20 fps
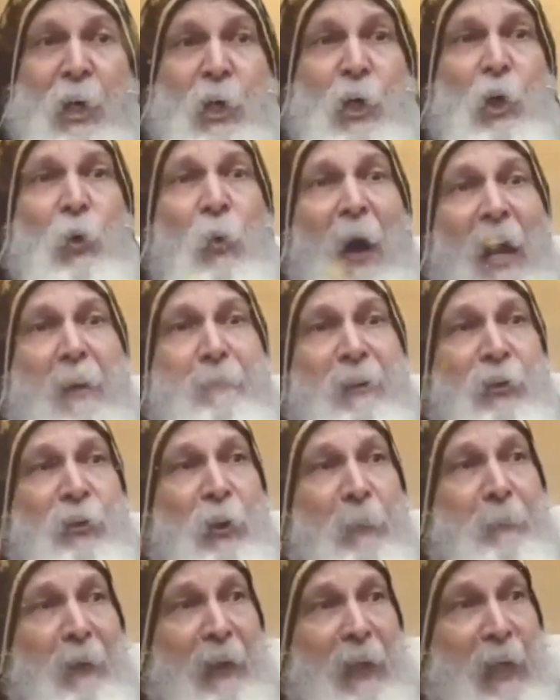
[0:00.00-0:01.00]
You want me
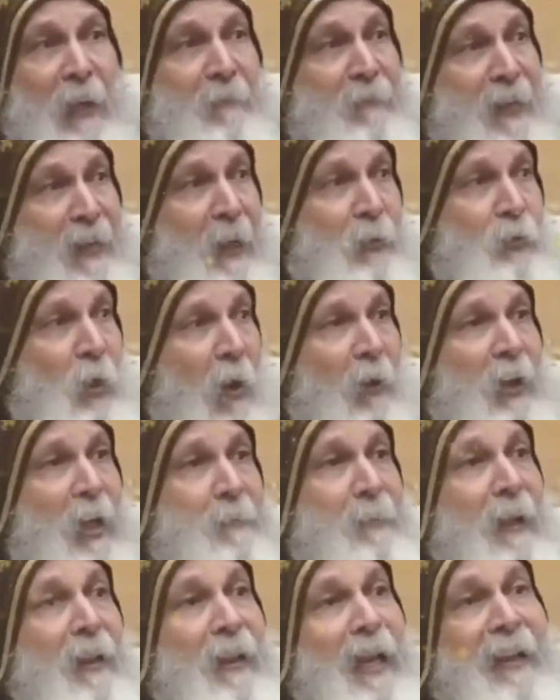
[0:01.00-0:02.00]
to believe in a
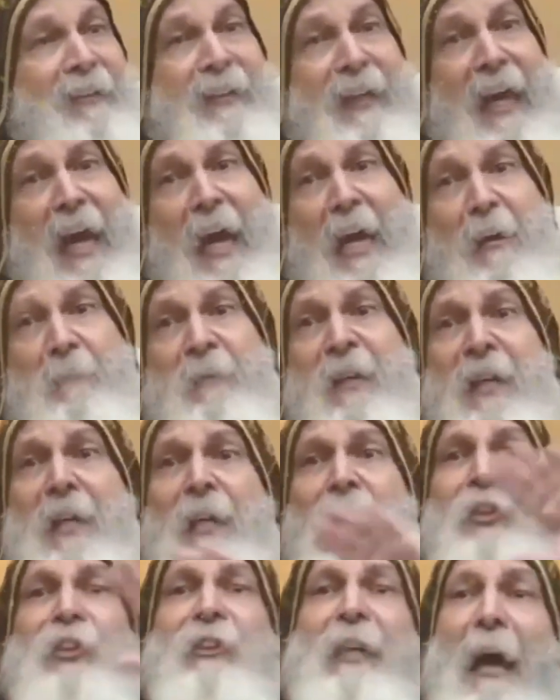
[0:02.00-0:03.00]
document that came
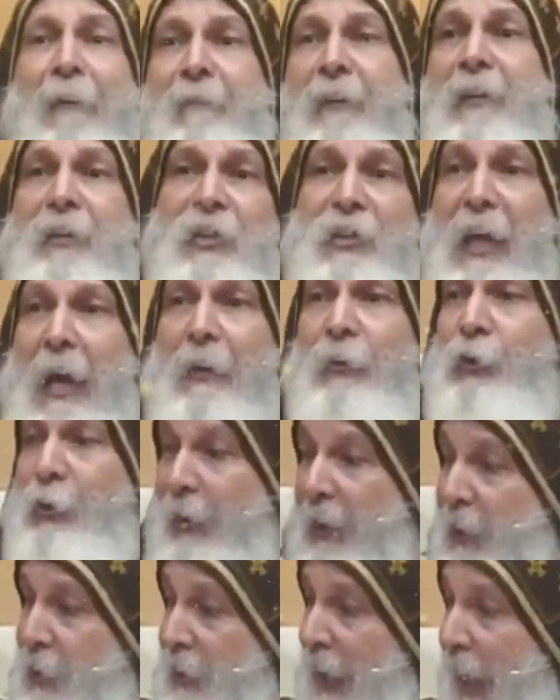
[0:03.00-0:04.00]
7
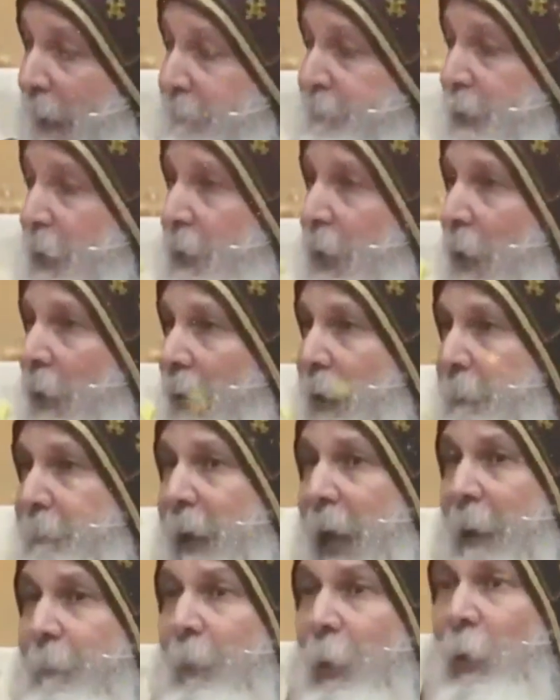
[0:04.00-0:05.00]
centuries after the Holy
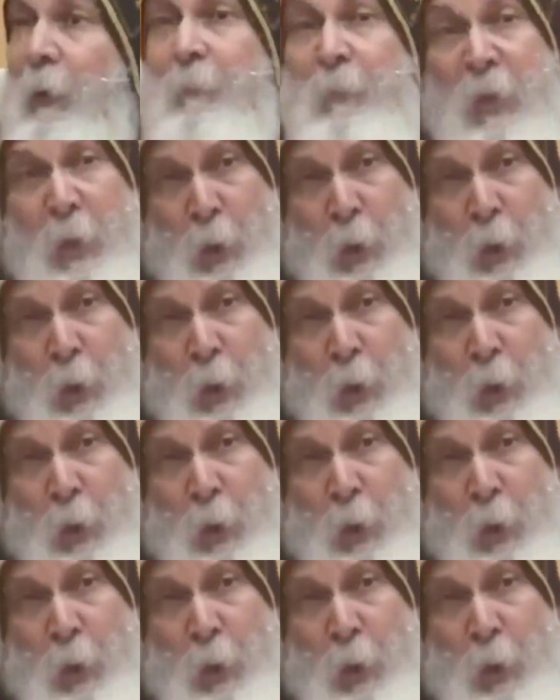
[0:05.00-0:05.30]
Bible?